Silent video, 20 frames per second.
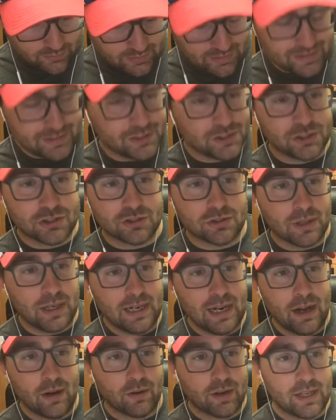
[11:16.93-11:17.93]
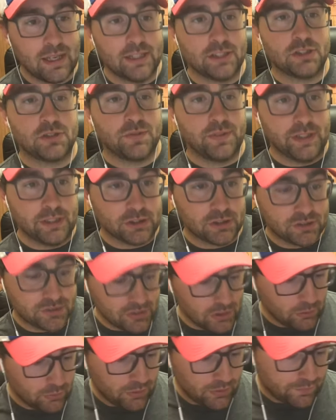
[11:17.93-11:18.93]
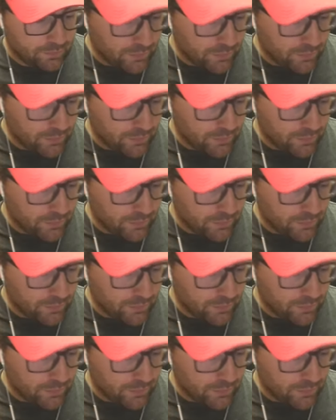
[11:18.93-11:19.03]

they just straight out catch fish. So the